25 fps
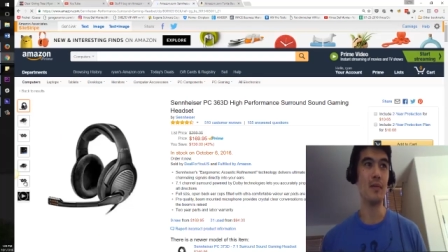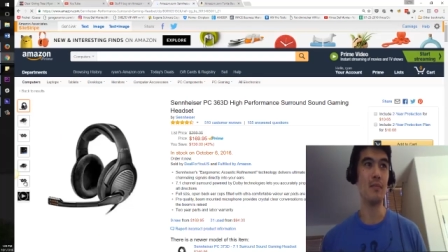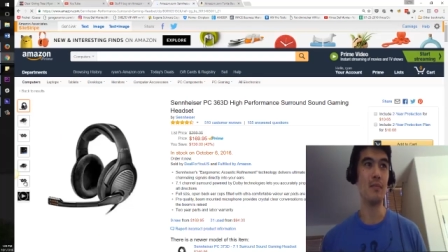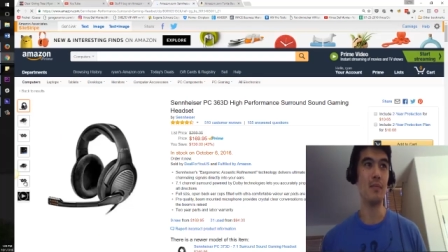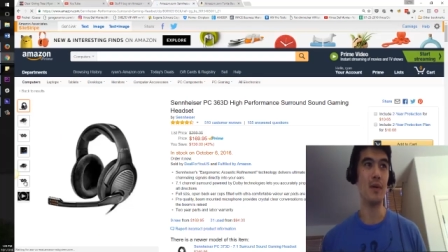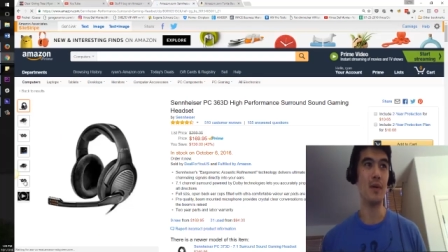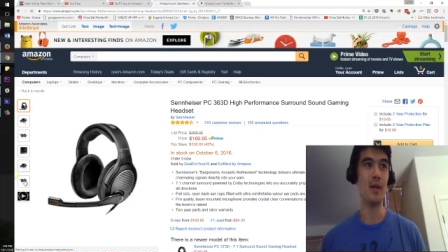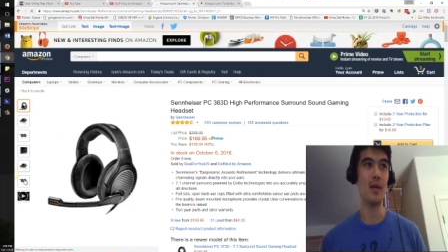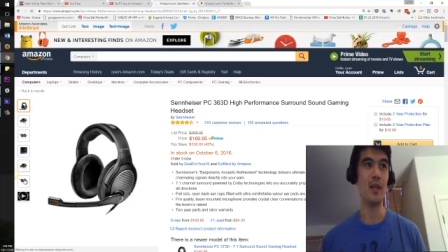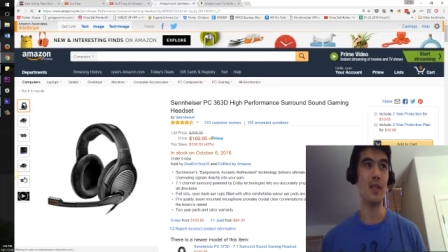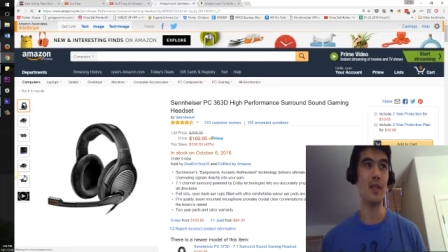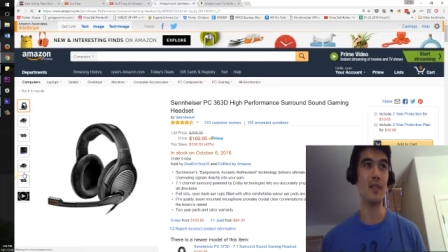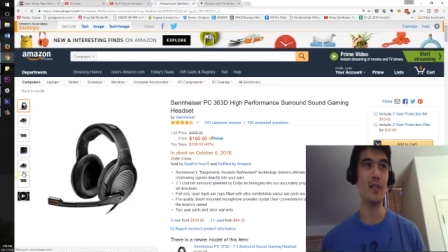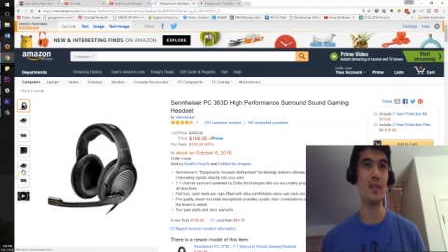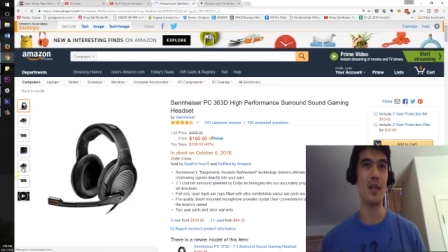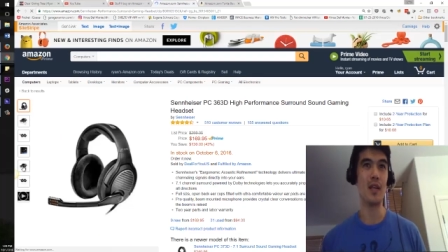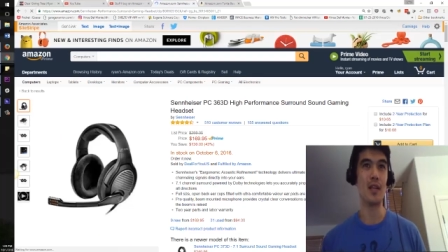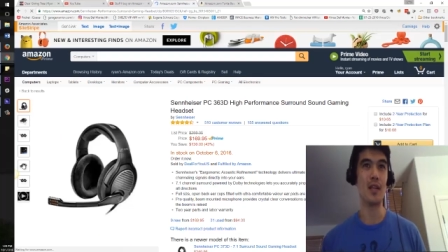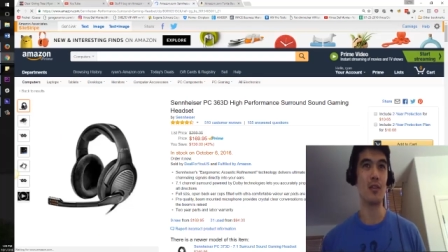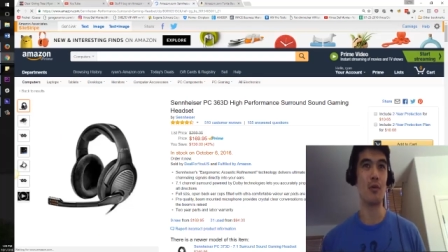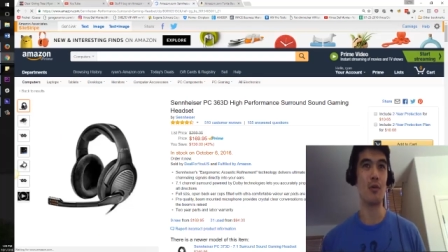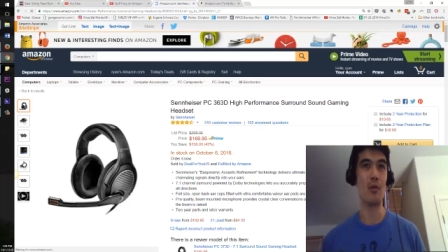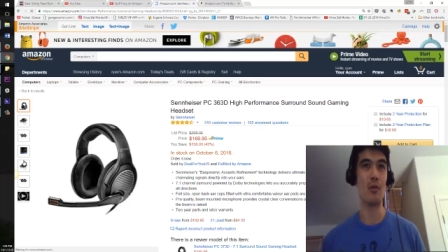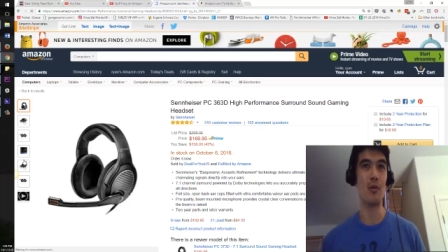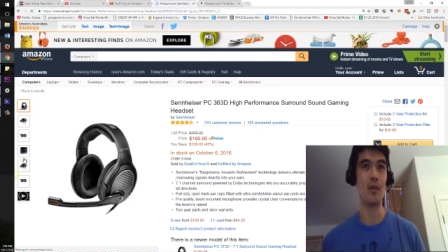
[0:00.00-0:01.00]
but it's
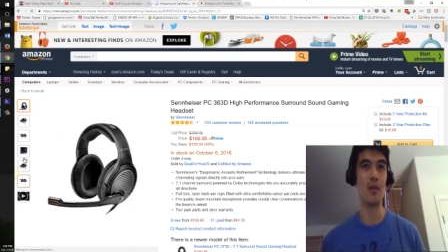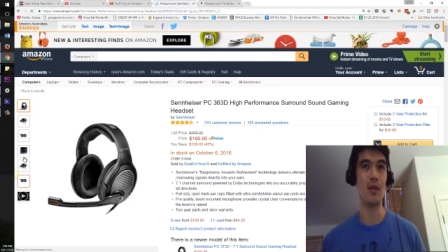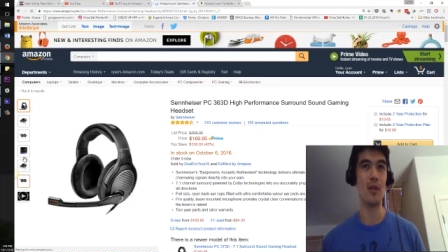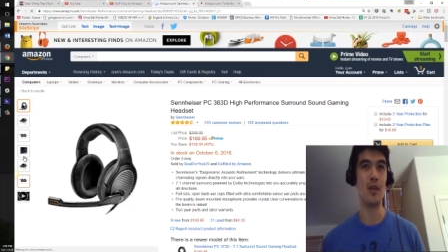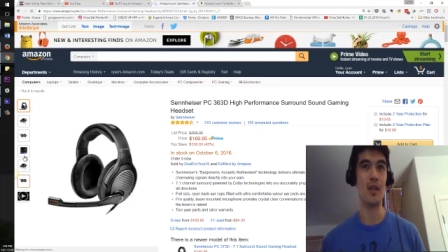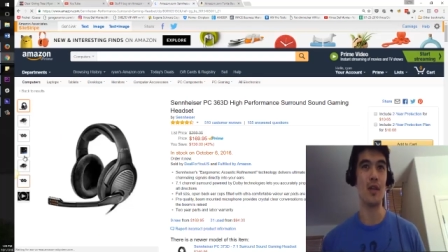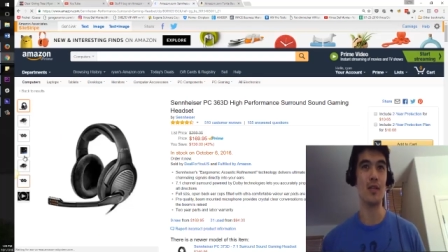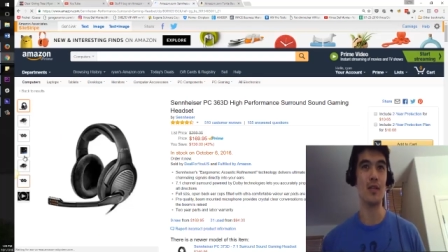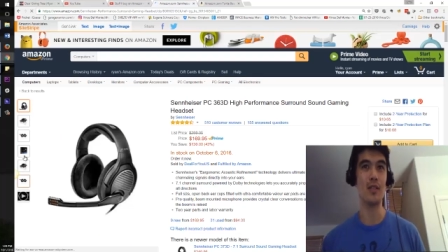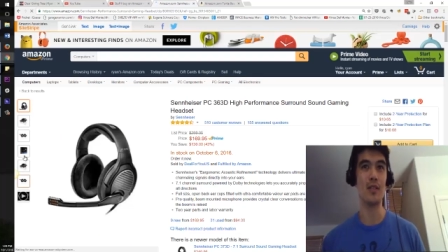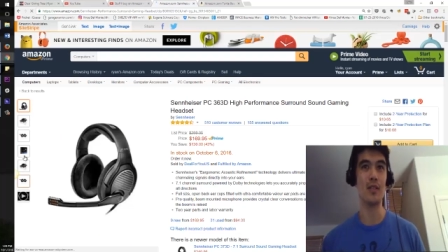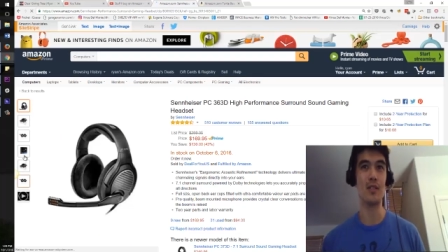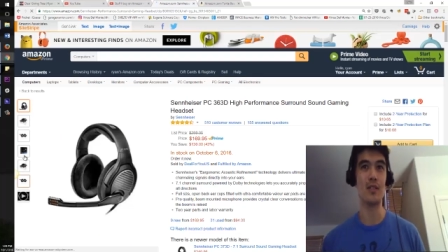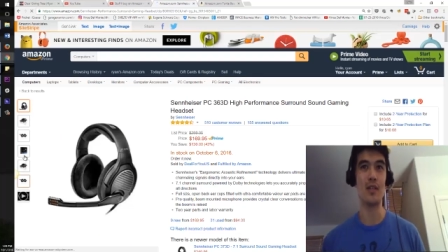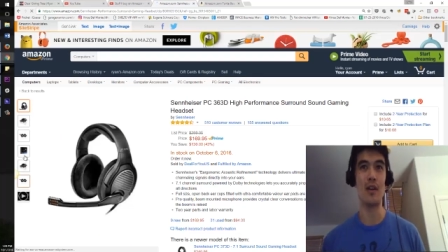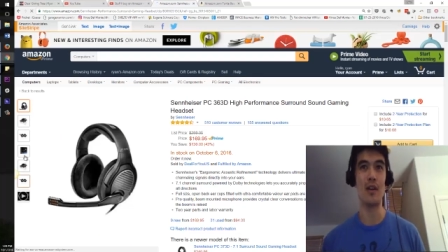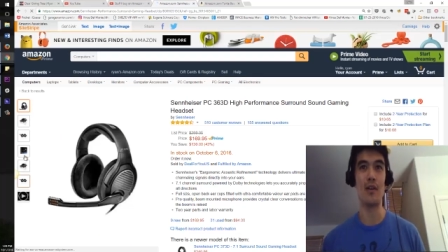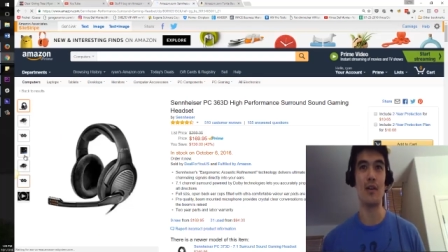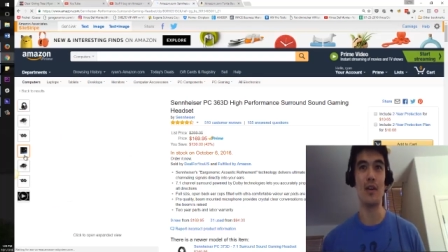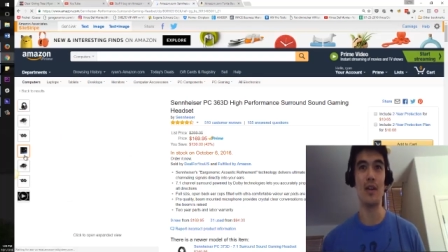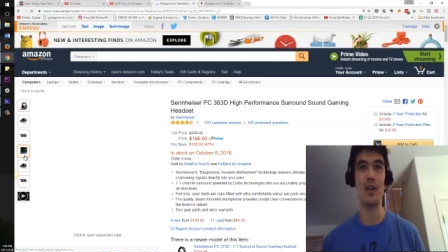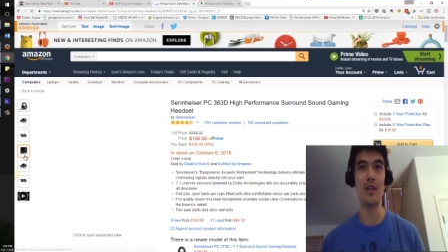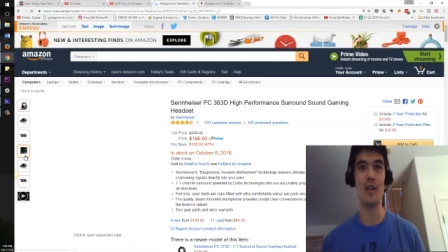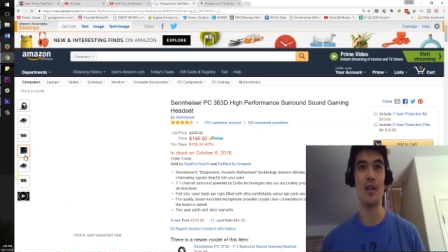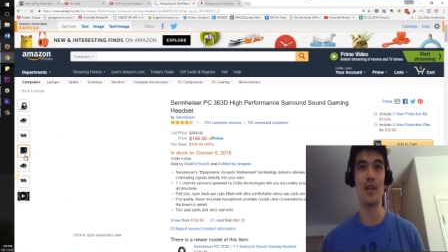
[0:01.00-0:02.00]
like totally
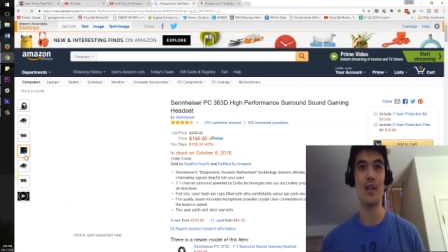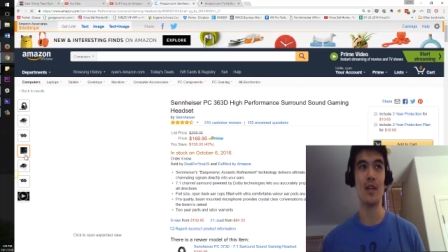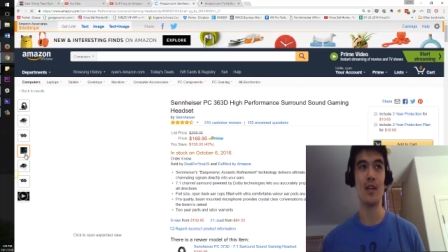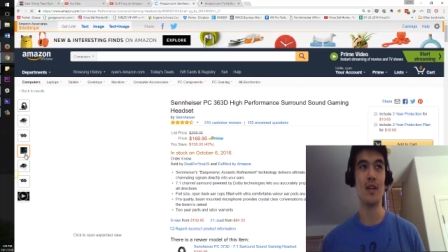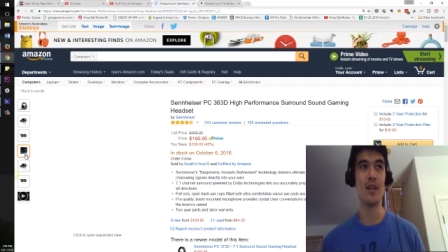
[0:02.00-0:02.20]
unnecessary.